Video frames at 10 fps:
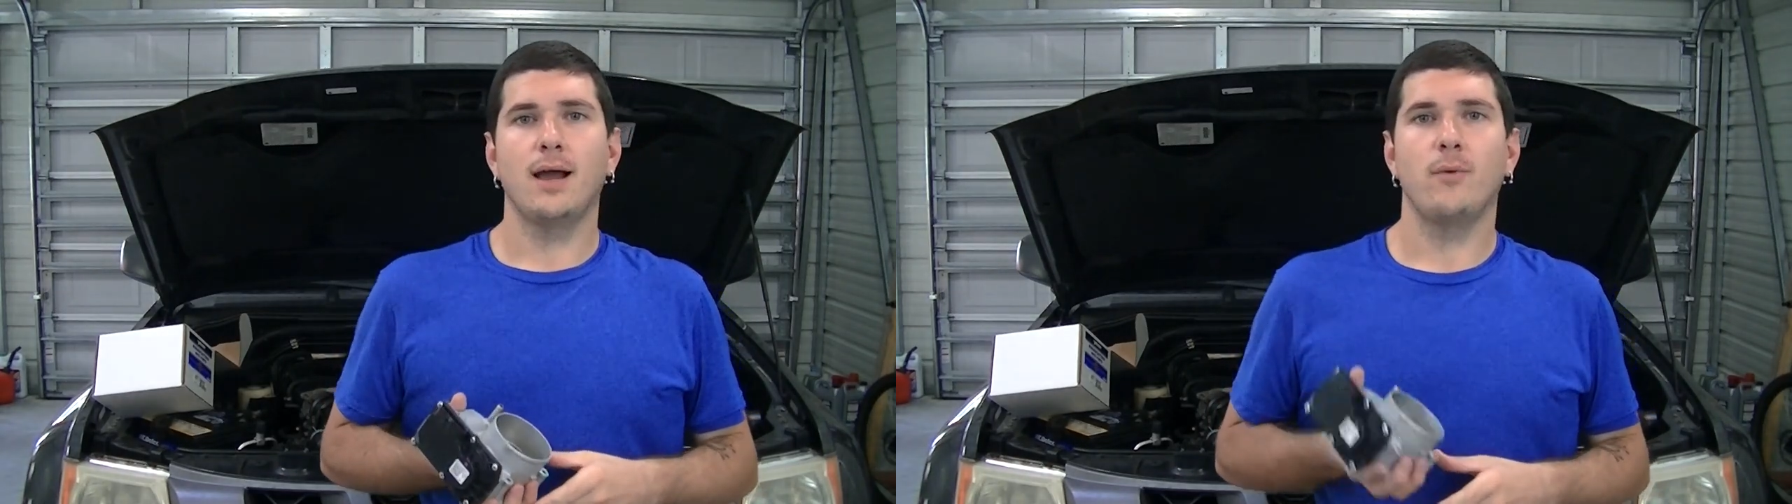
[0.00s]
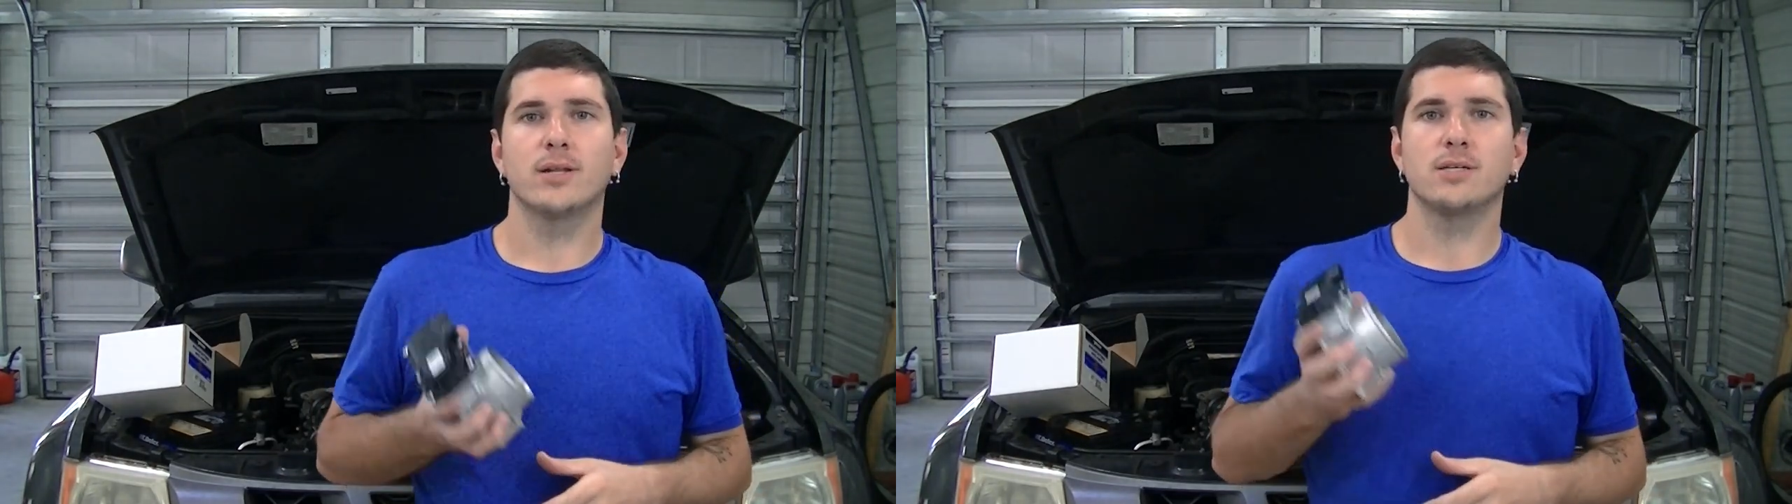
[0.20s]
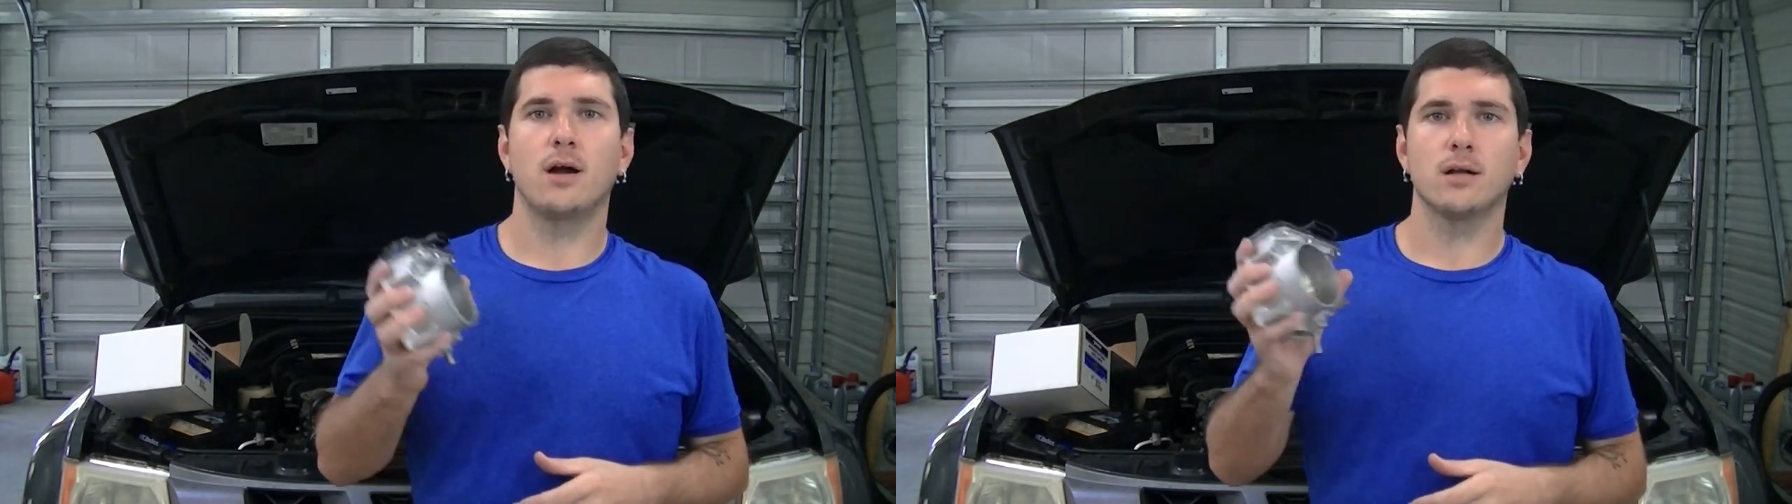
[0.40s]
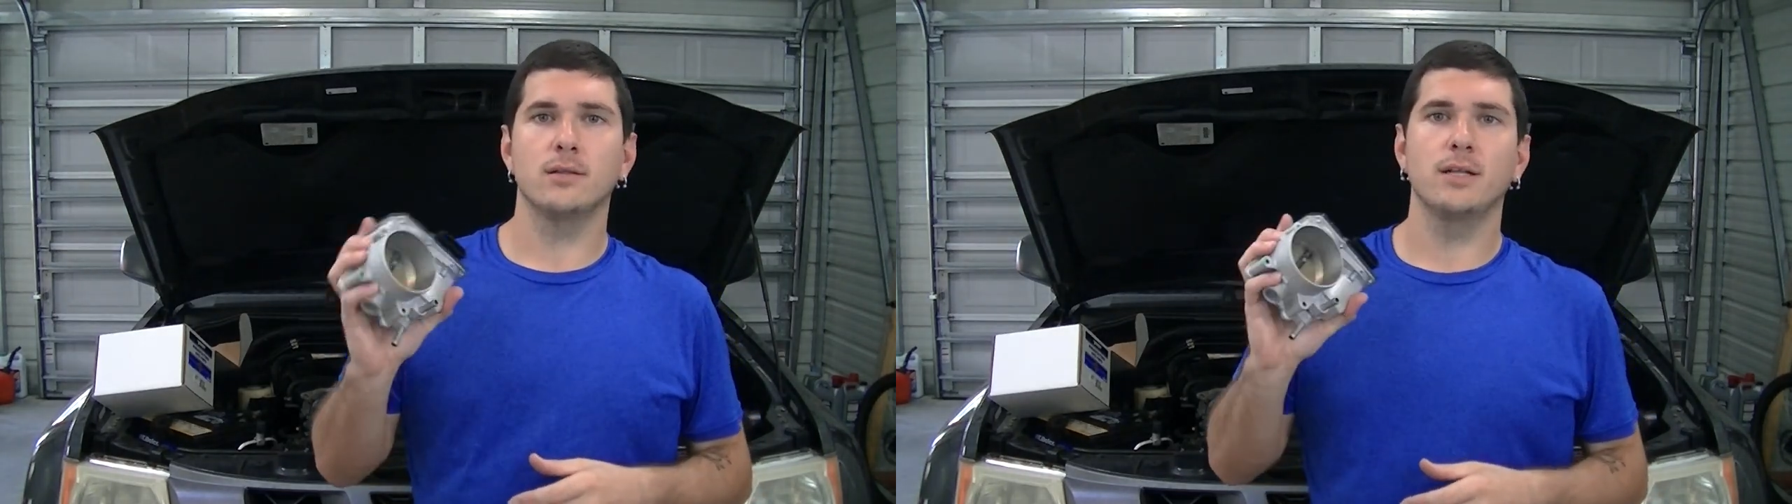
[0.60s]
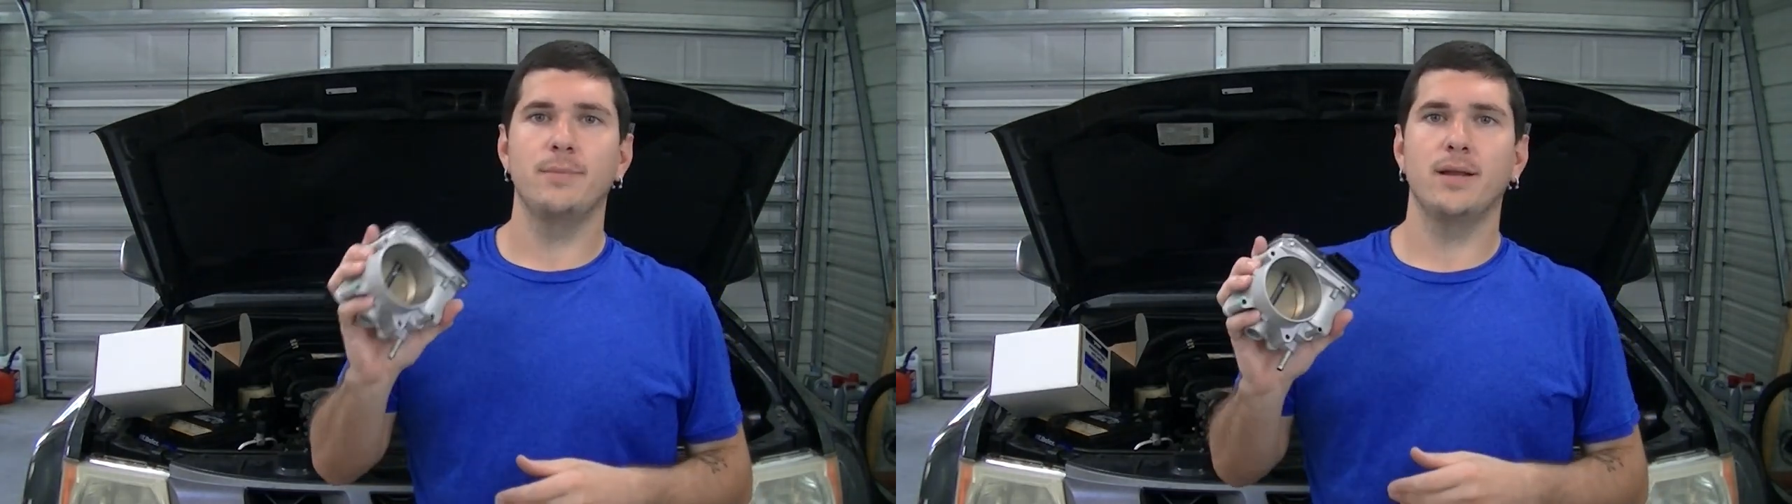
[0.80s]
I wanna talk a
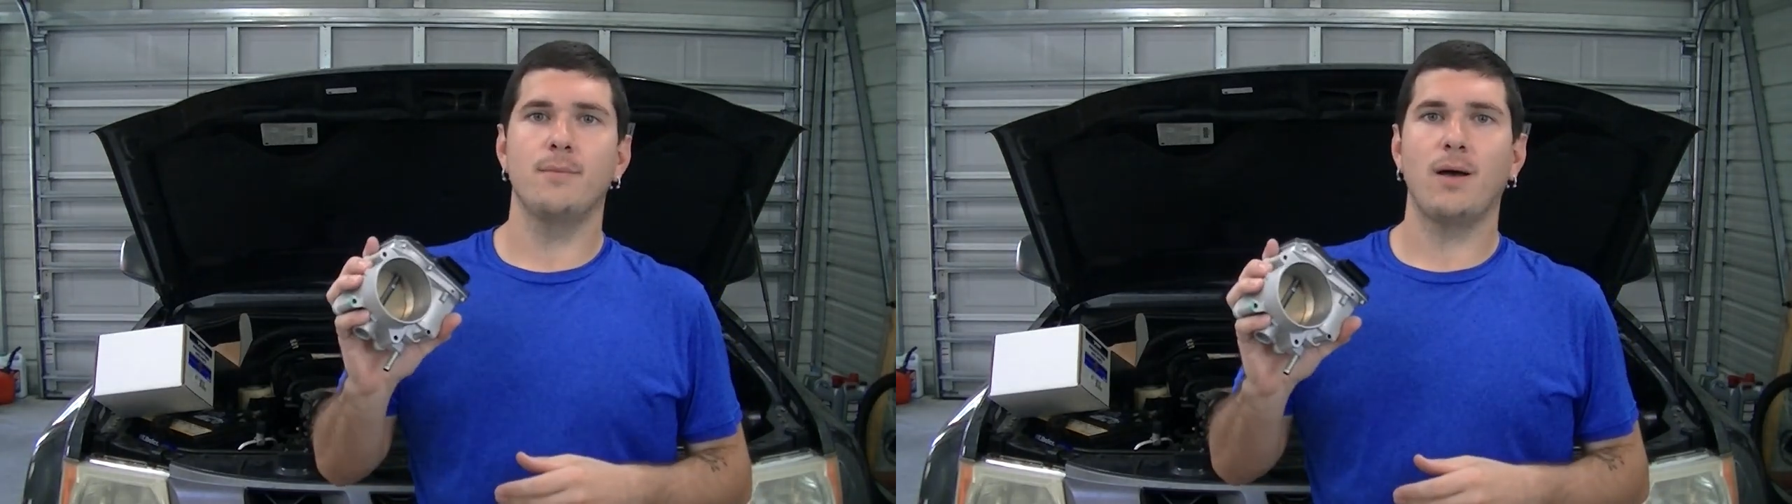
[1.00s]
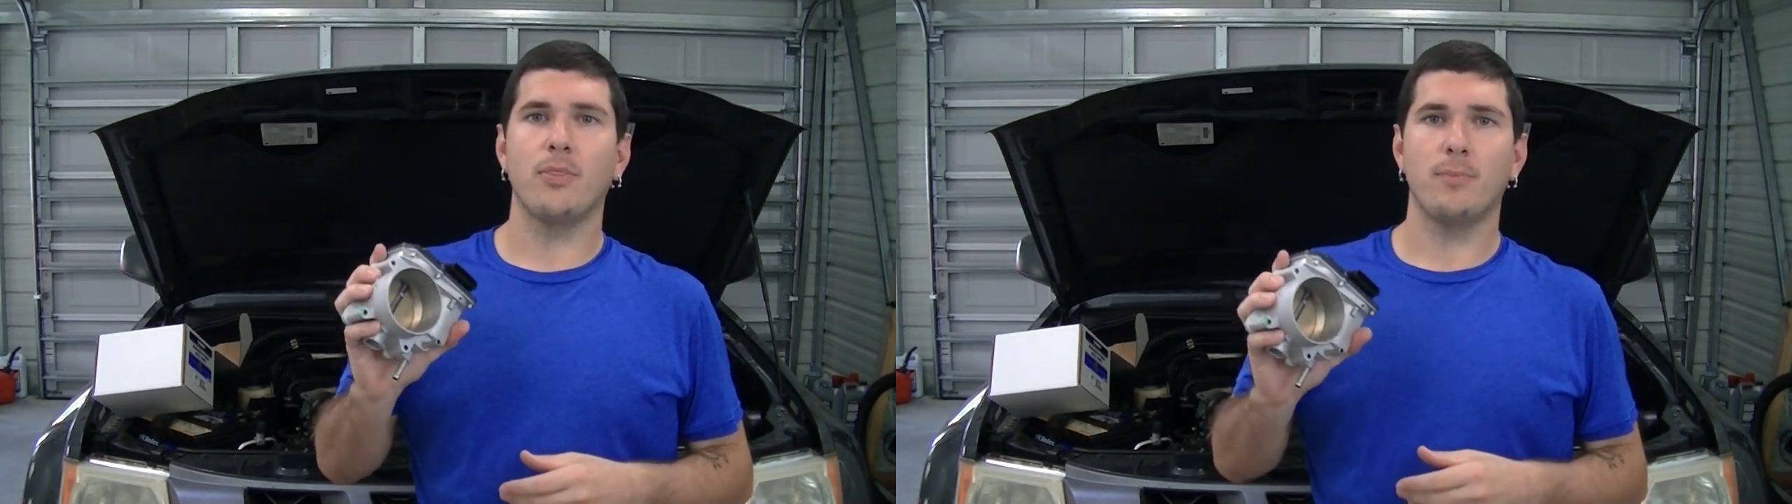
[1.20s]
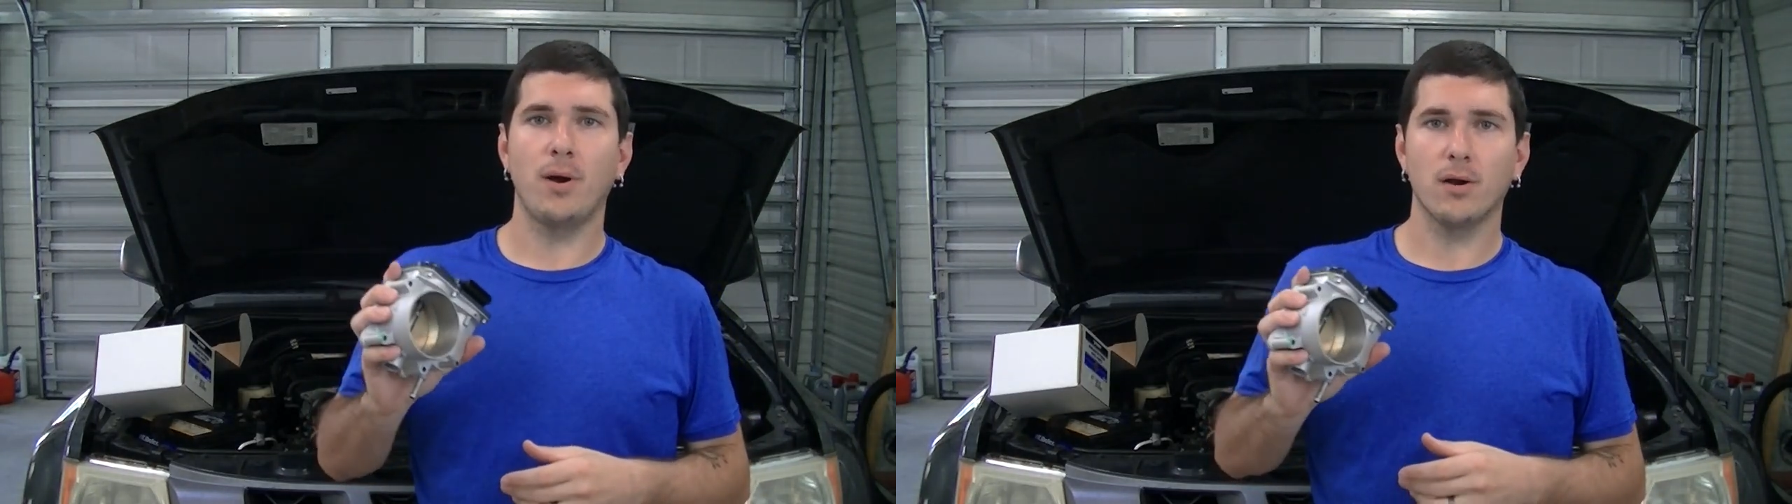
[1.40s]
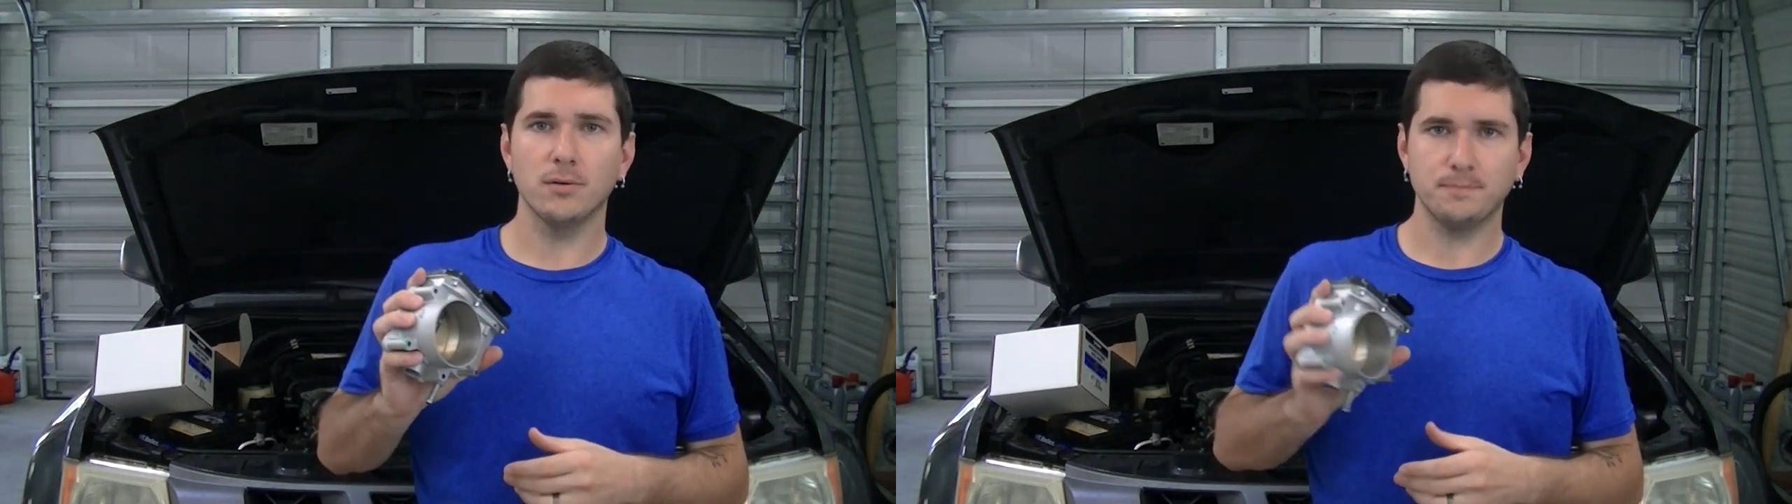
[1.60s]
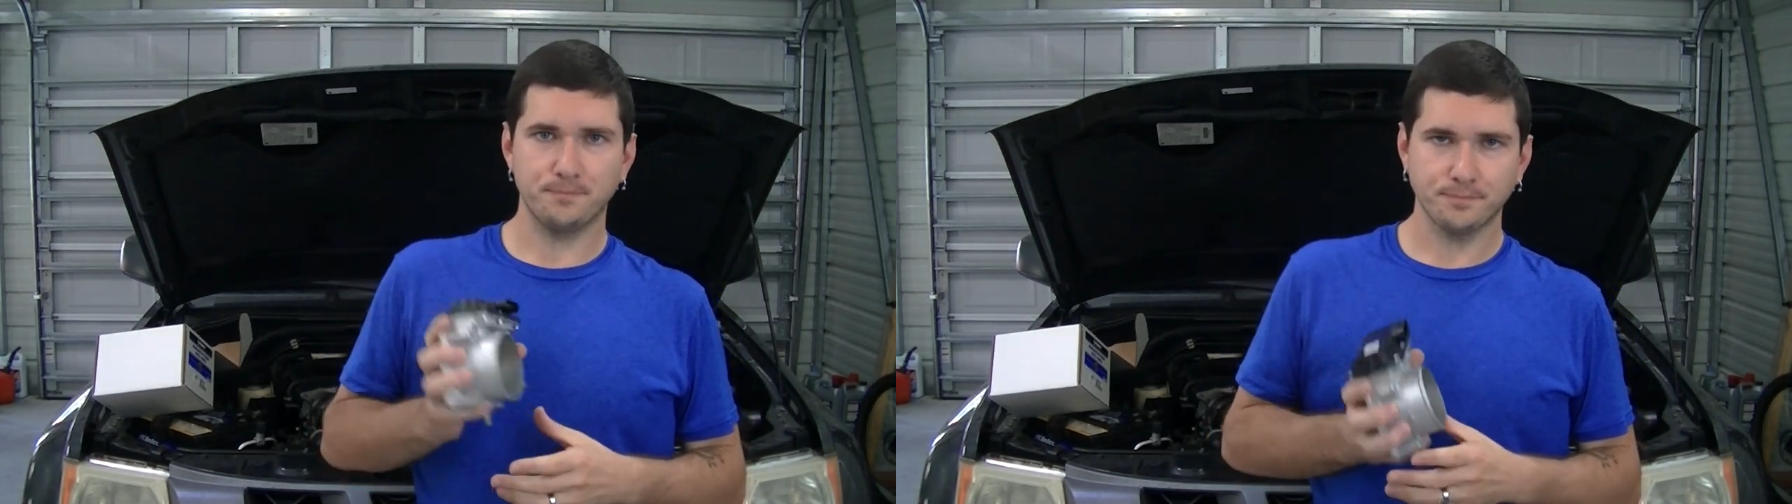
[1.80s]
little bit about the
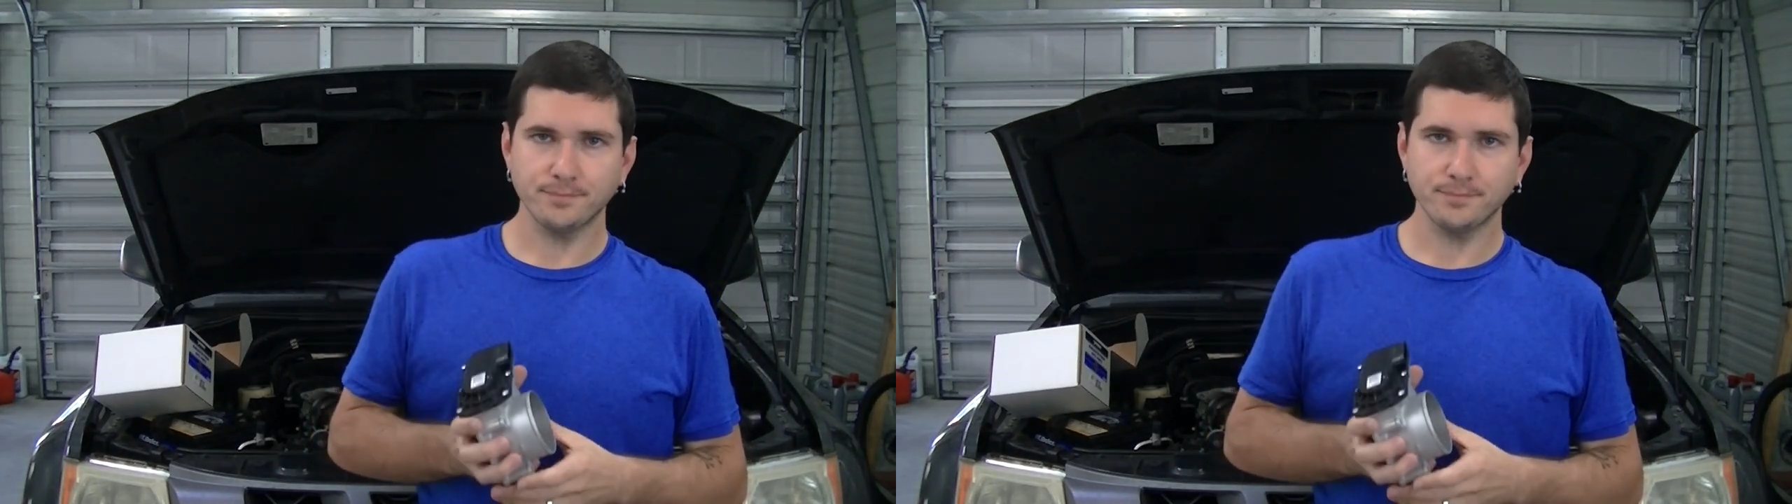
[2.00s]
part